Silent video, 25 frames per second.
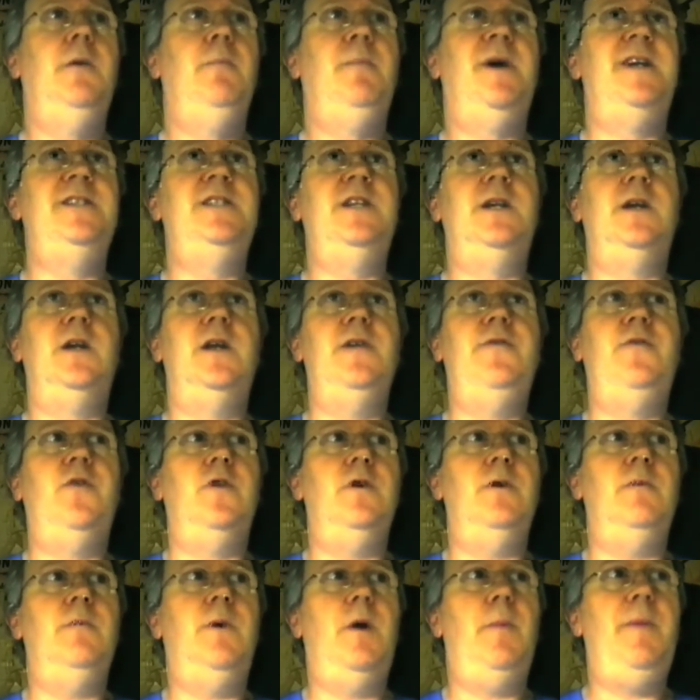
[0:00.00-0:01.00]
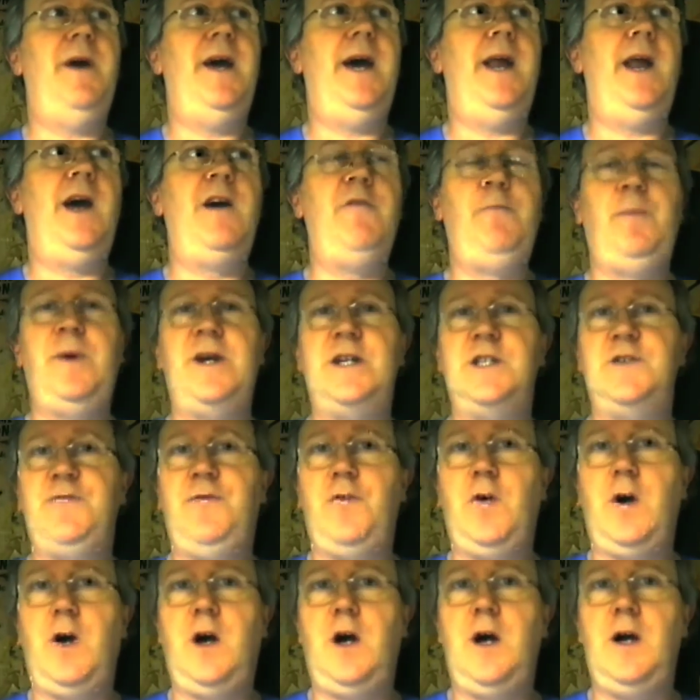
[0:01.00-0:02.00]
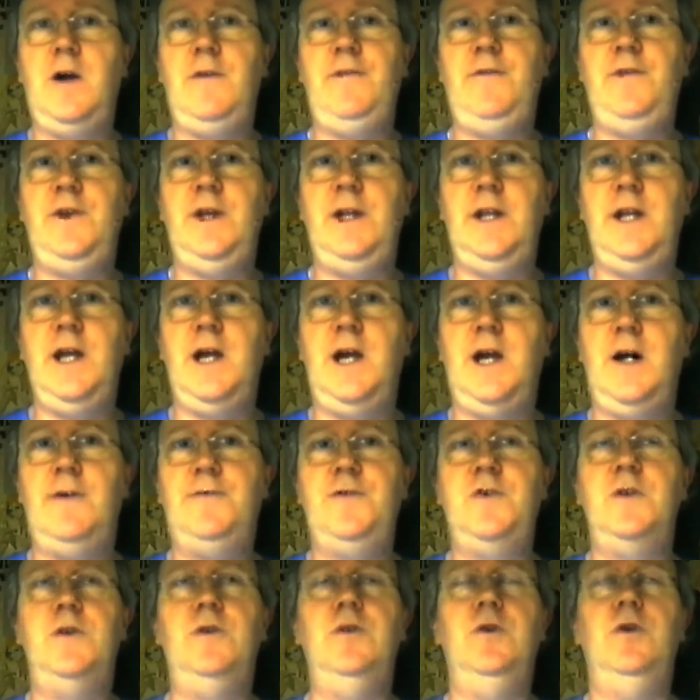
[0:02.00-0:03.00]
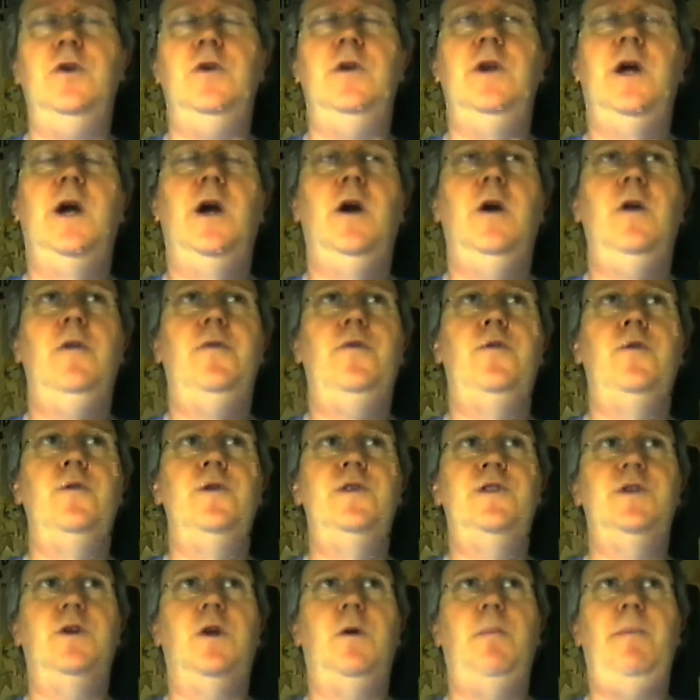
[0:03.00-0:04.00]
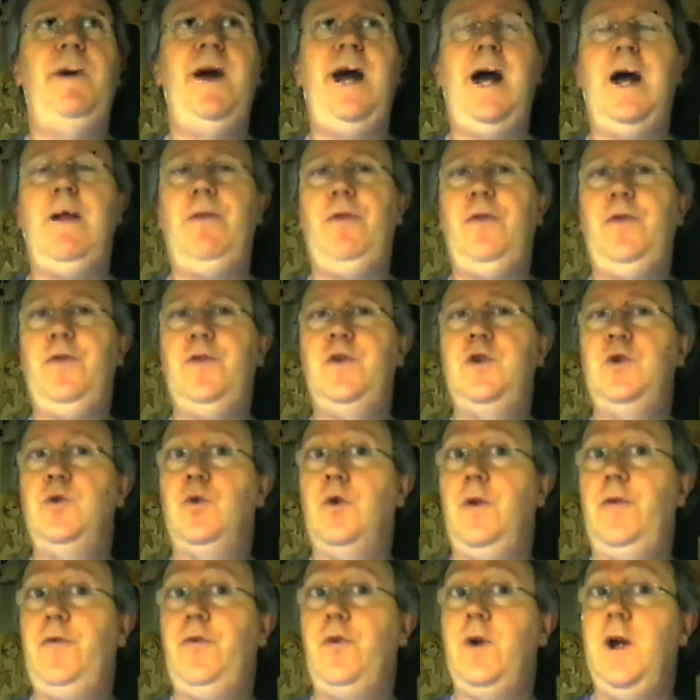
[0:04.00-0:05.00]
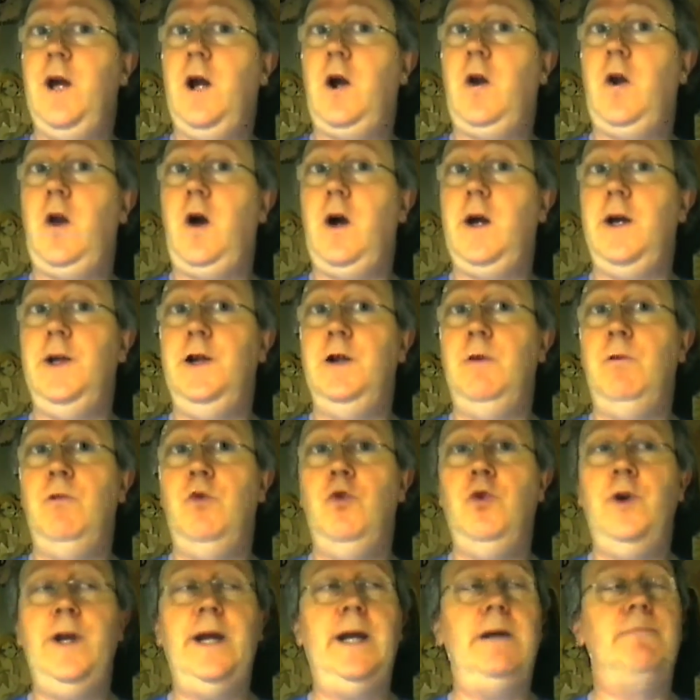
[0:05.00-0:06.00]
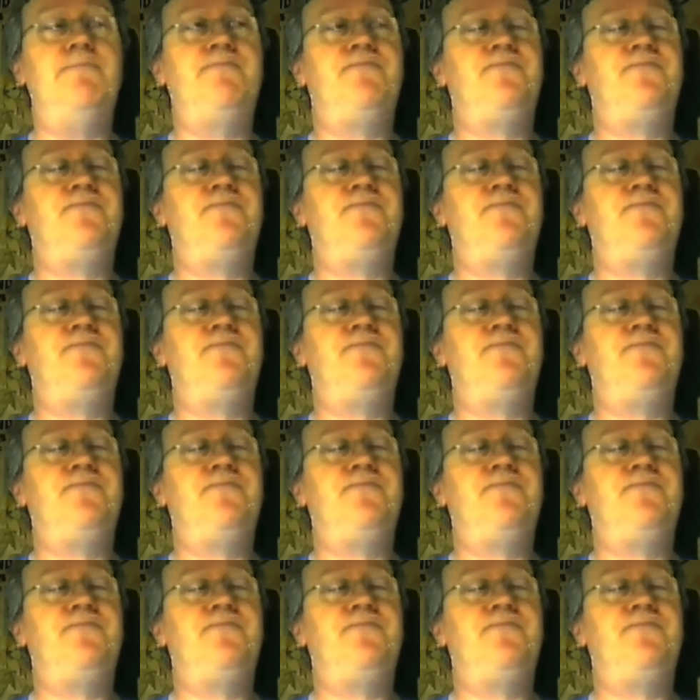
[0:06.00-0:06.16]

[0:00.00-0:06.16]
basically from about 5:30 in the afternoon through till about 2 or 3 o'clock in the morning.